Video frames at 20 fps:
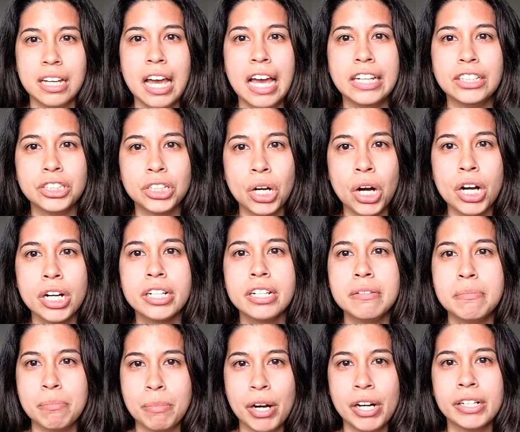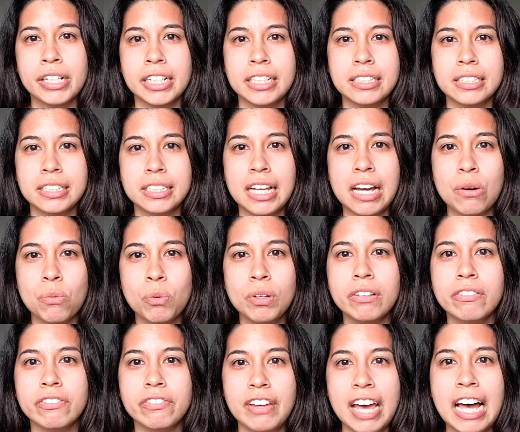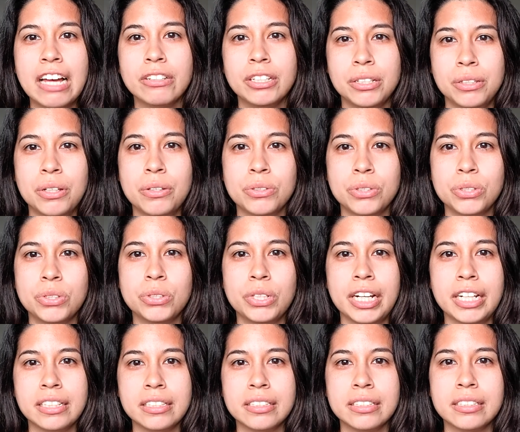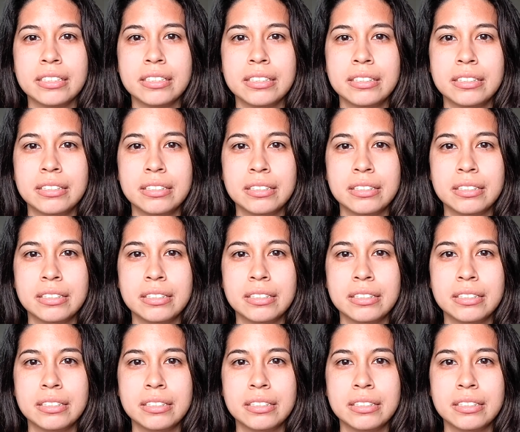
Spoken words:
and target markets that will value those strengths.